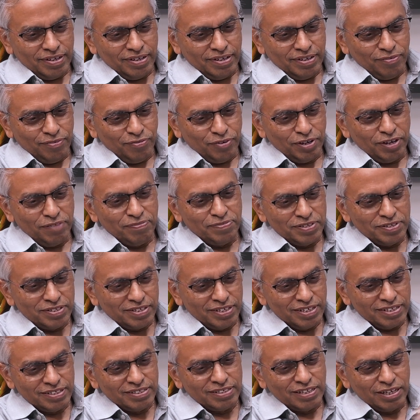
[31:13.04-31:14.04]
one of the
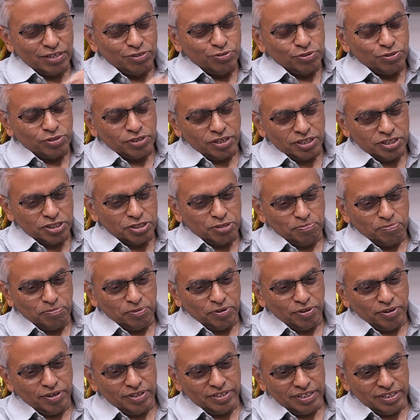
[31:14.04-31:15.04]
things that you touched
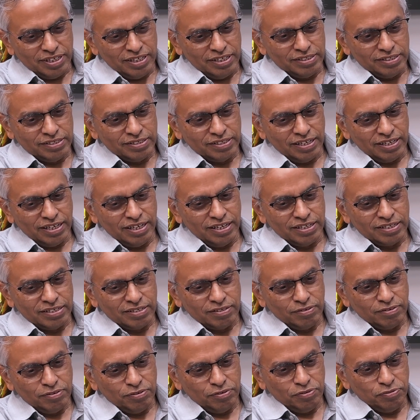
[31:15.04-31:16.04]
upon is that
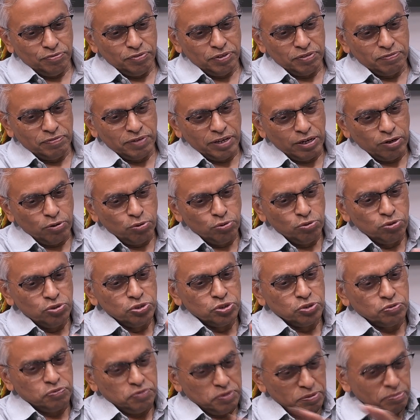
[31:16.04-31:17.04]
when we
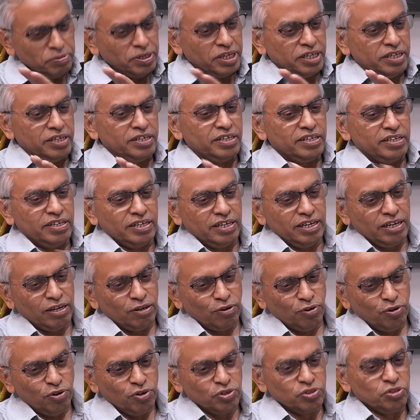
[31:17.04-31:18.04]
lose women
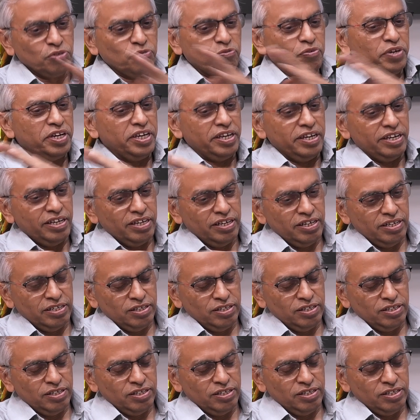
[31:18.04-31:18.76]
along the way,